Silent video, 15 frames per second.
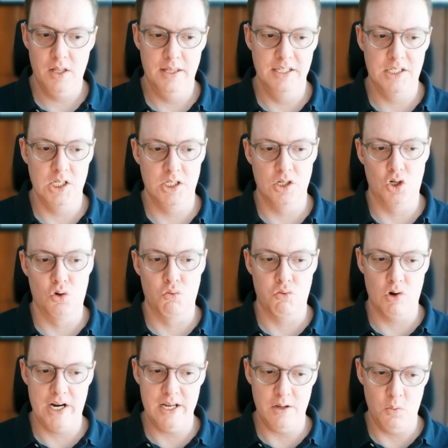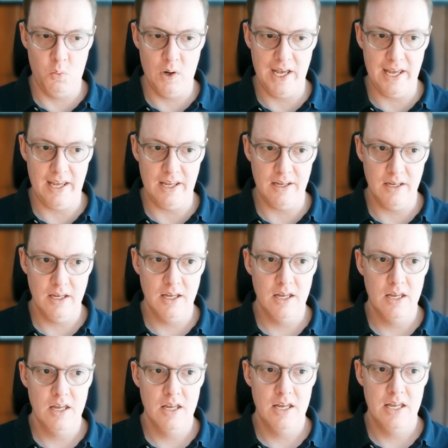This is a great way
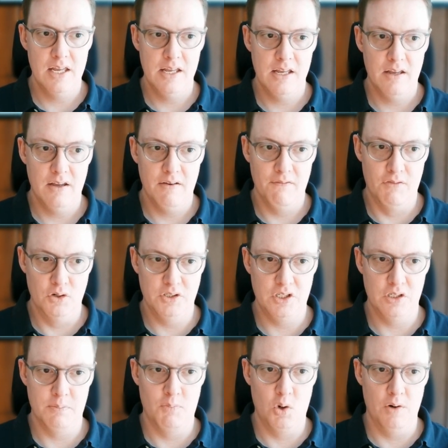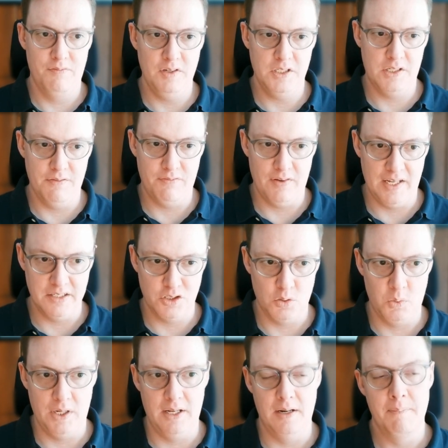versus Morphy's defense
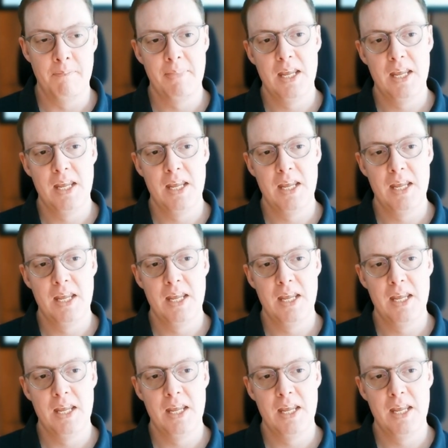when